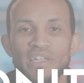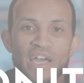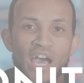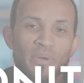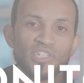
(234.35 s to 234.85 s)

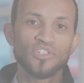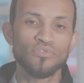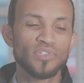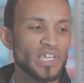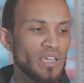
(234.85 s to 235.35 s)
Now, I'm actually
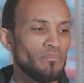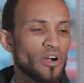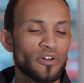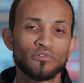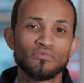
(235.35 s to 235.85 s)
using a
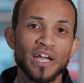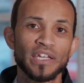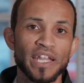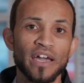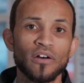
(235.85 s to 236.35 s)
monitor
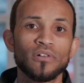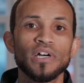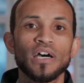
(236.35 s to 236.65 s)
right now